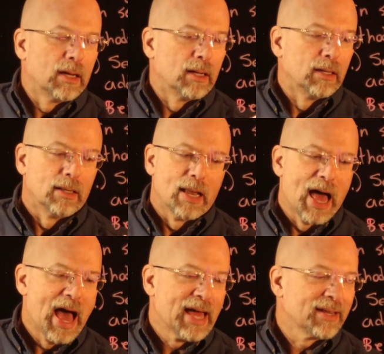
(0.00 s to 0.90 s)
a
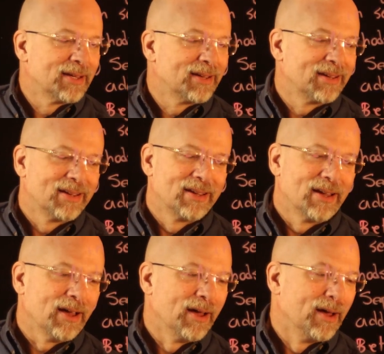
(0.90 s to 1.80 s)
lot
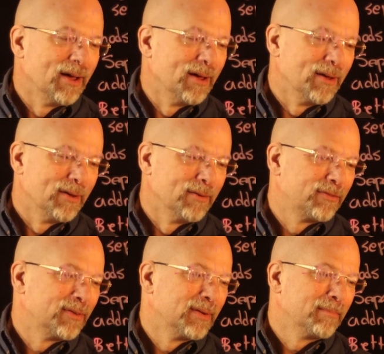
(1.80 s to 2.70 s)

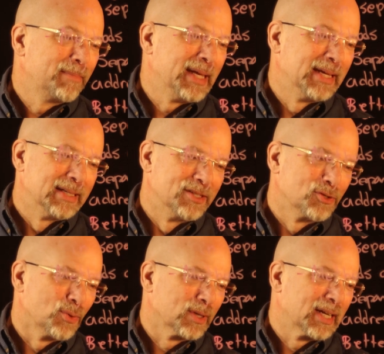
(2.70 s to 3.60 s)
of
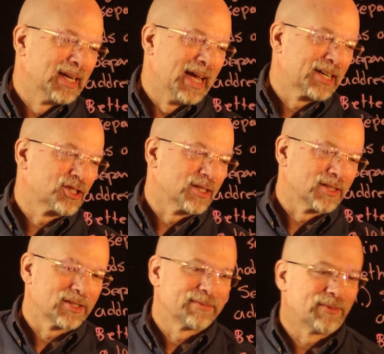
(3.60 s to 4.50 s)
pins or
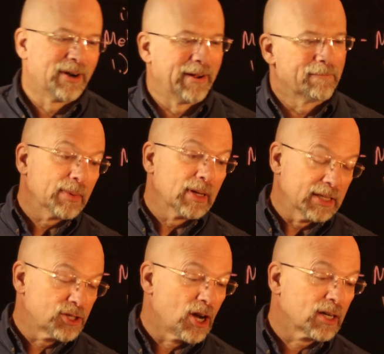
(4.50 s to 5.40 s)
connections, right?
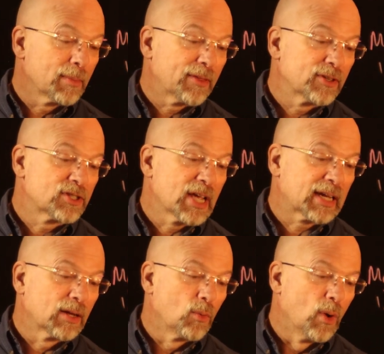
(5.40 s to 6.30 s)
Let's talk about the
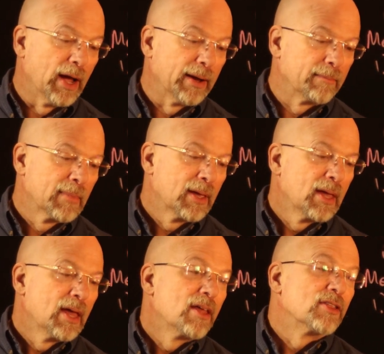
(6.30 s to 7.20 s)
second way.
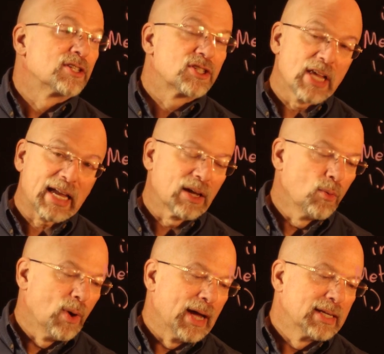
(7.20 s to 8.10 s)
The
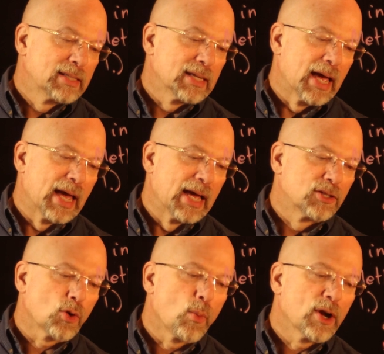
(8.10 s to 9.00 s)
second way
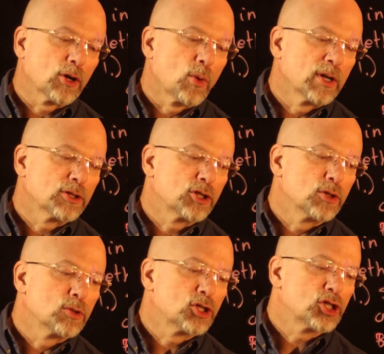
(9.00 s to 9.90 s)
says we are going
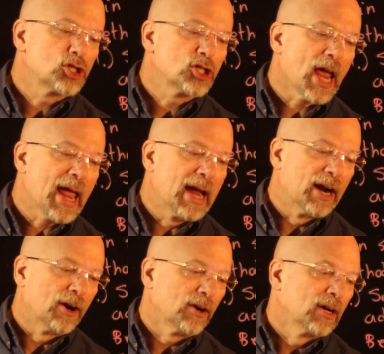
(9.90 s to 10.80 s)
to
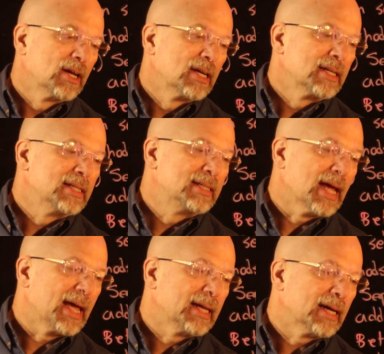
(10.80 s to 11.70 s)
share
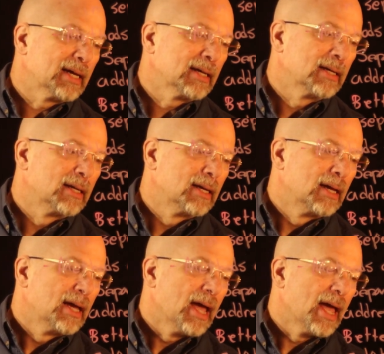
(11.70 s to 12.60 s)
data
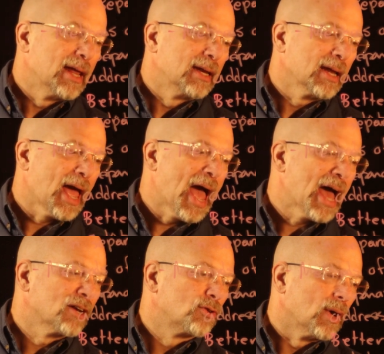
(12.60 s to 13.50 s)
and
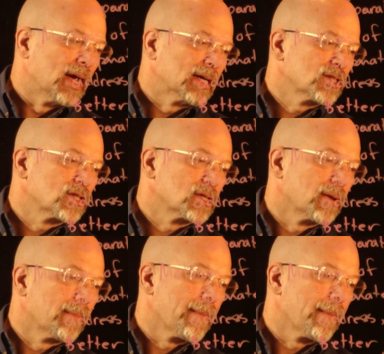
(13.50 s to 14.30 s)
address